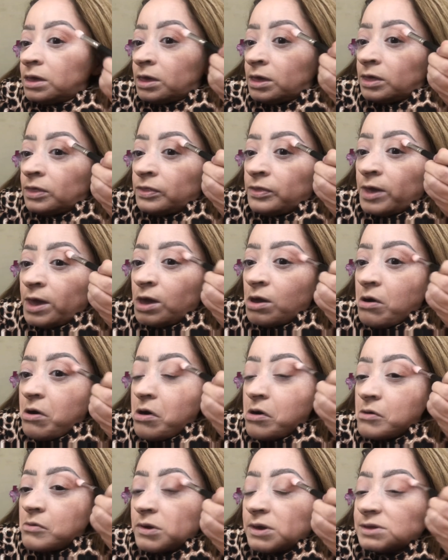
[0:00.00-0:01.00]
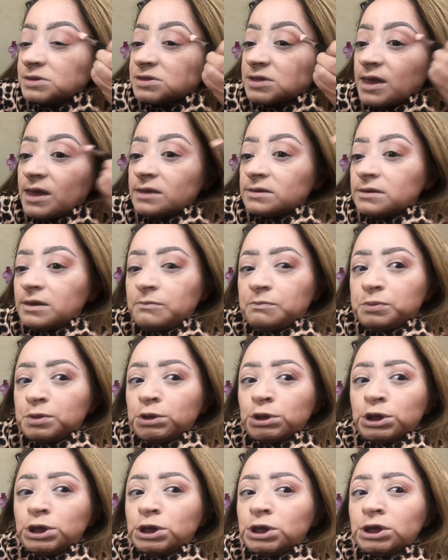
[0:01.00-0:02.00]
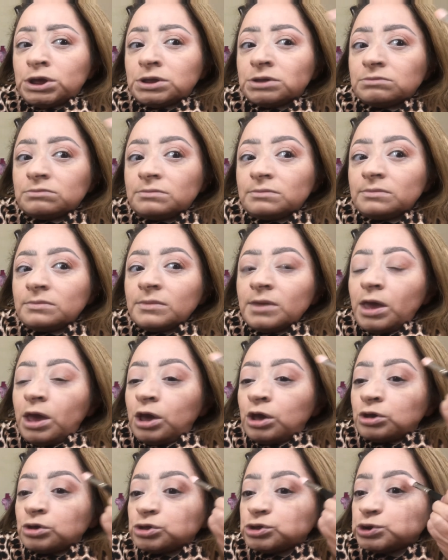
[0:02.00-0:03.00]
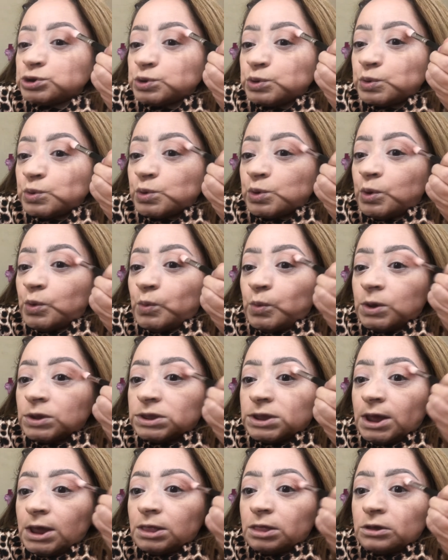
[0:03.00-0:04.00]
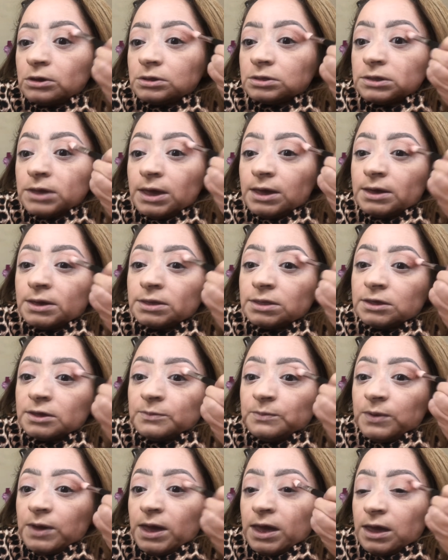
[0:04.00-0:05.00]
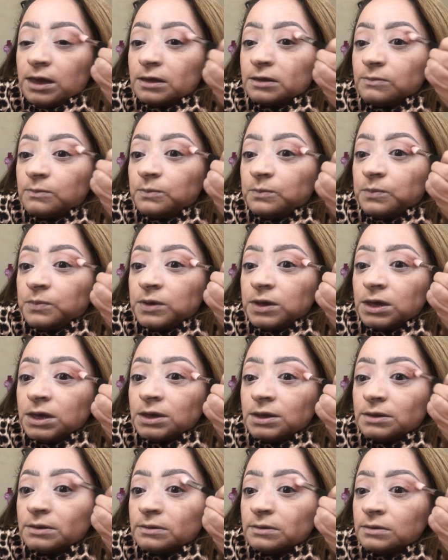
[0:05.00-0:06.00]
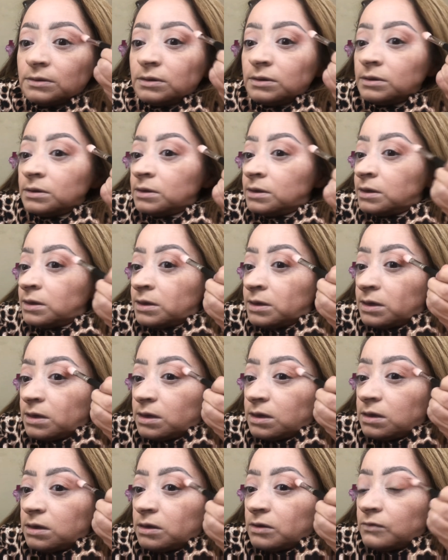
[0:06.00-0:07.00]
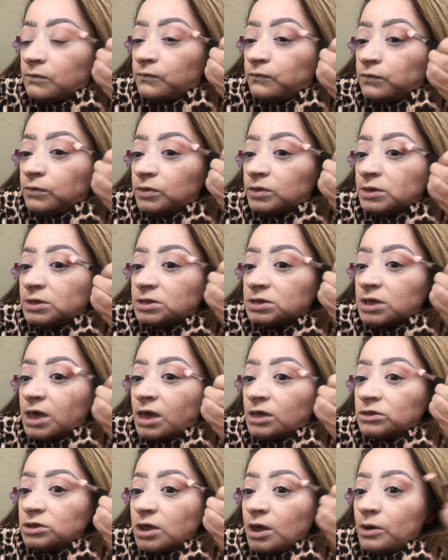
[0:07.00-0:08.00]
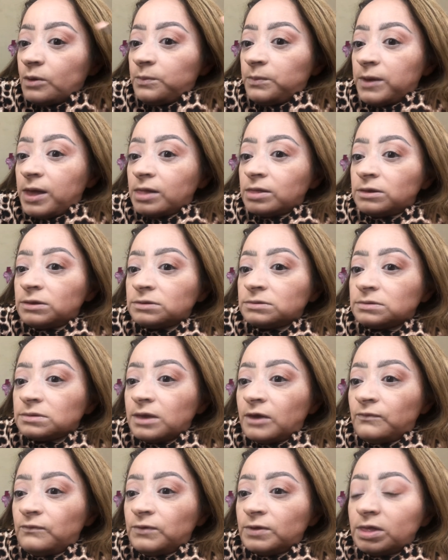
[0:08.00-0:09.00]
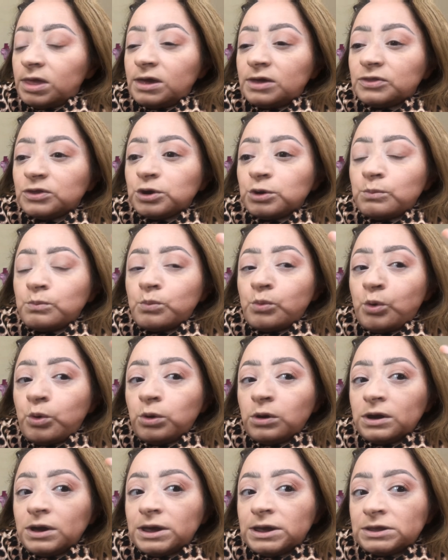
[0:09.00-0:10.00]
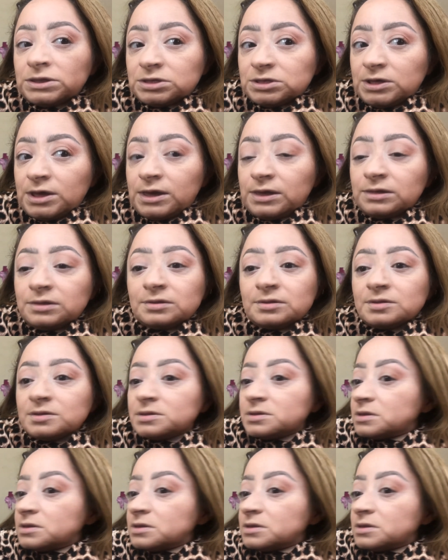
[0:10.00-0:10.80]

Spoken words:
they always end up looking true to what they look like in the pan, but for this eyeshadow palette, I feel like they're more intense.